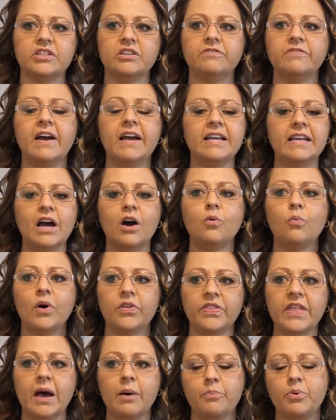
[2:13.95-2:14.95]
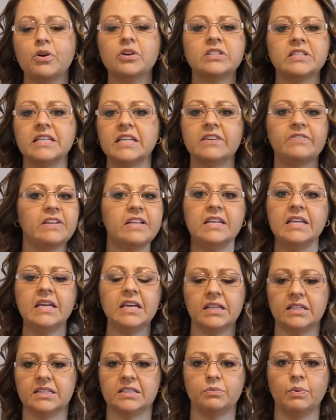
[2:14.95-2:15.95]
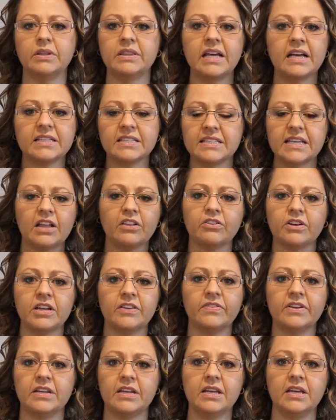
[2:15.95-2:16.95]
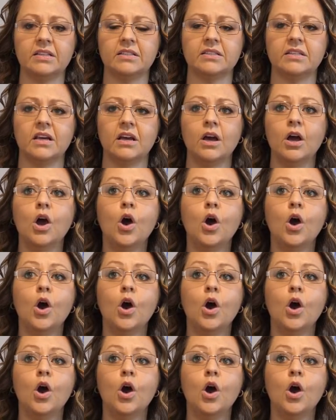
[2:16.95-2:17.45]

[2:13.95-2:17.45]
to find out what that person even needs, what that seller even needs.